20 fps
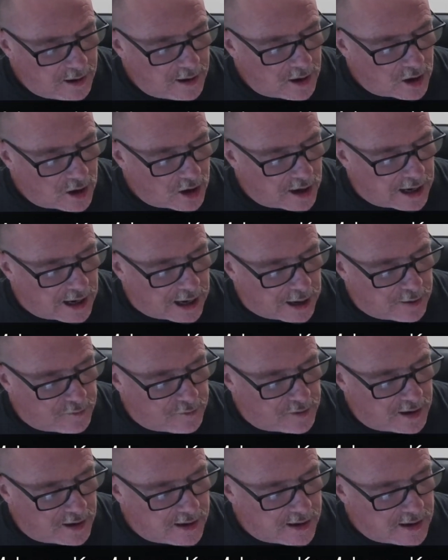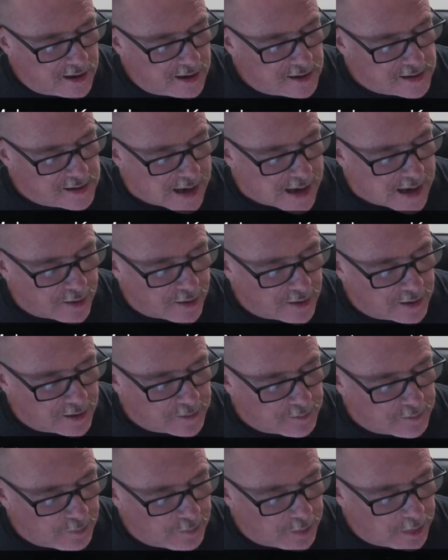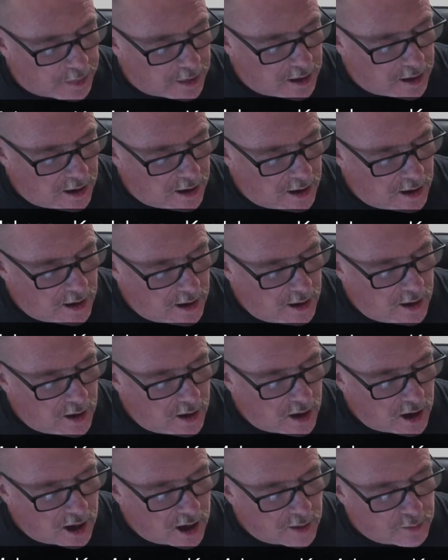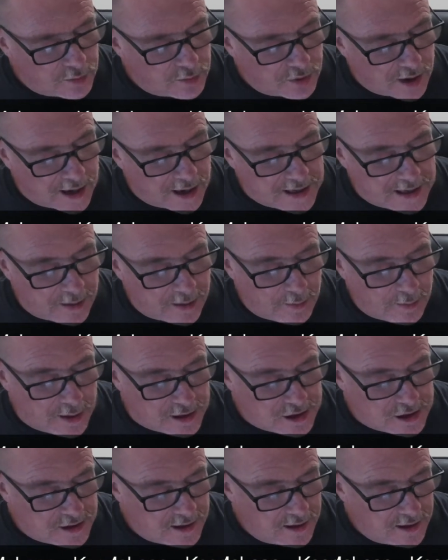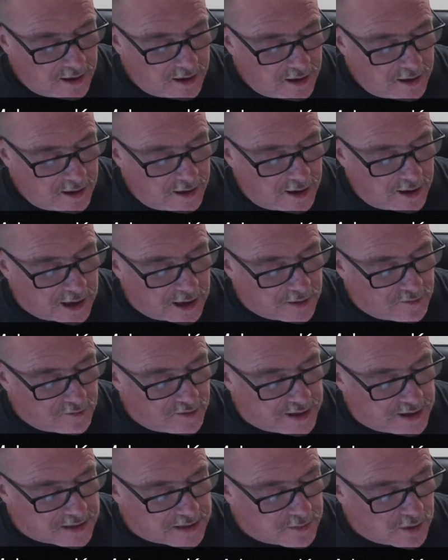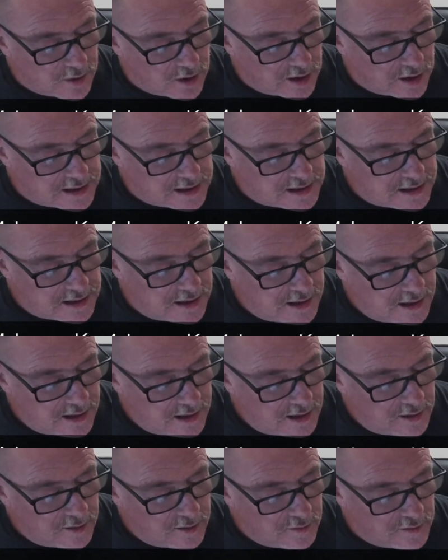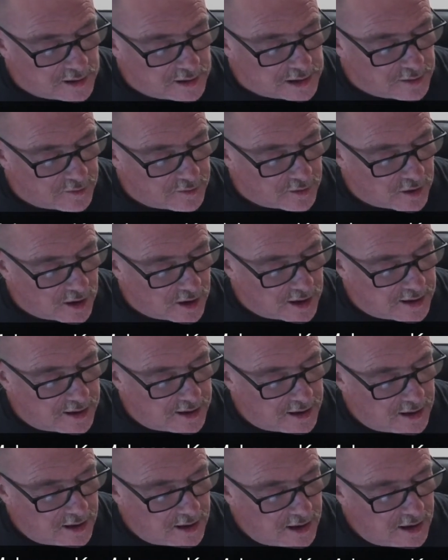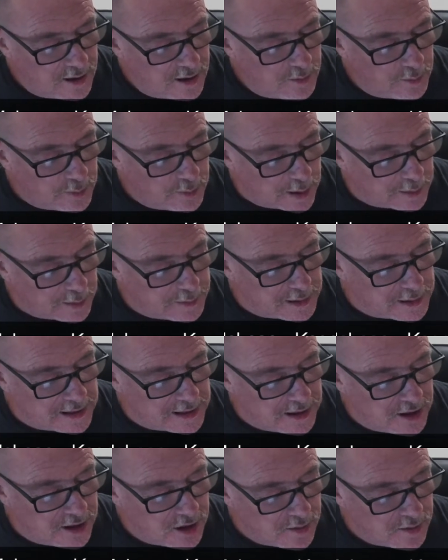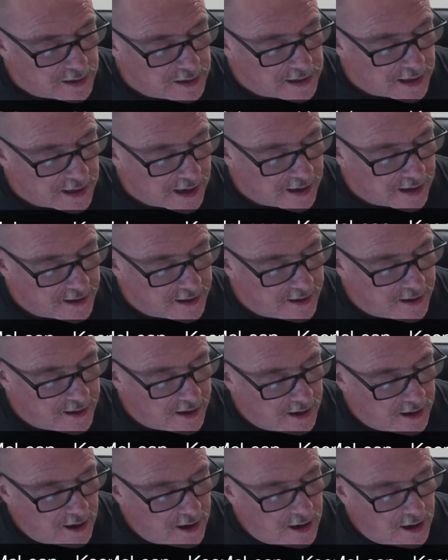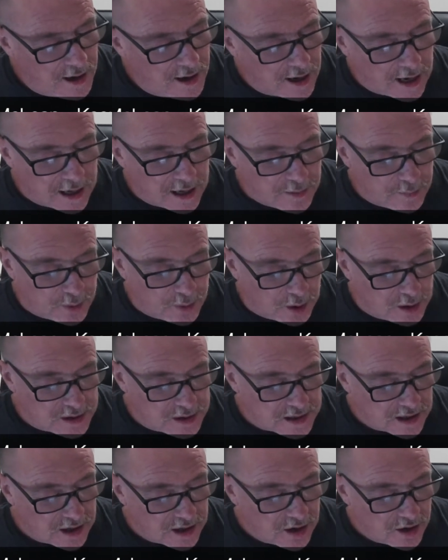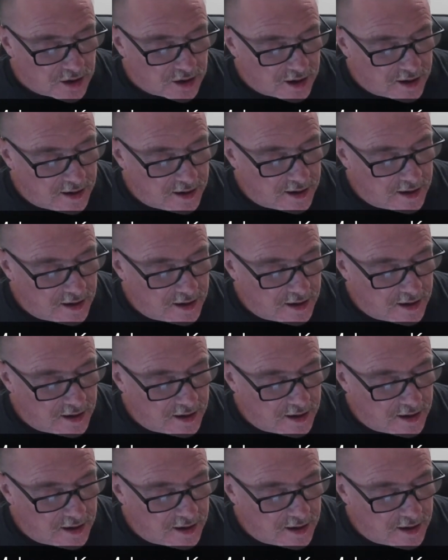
I have nothing. I'm brain damaged and victimized, vilified, publicly humiliated, and persecuted.